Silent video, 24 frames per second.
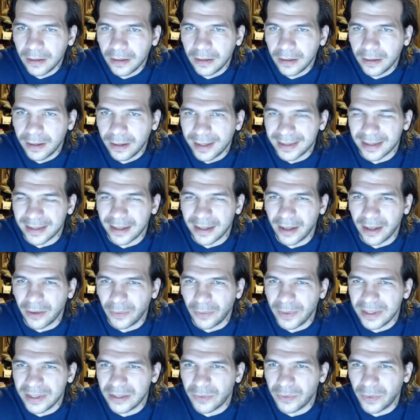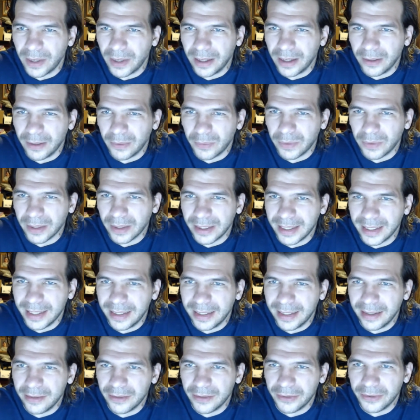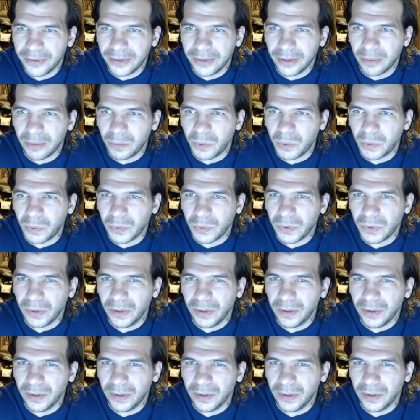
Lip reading: That's another reason why I don't really get into it no more.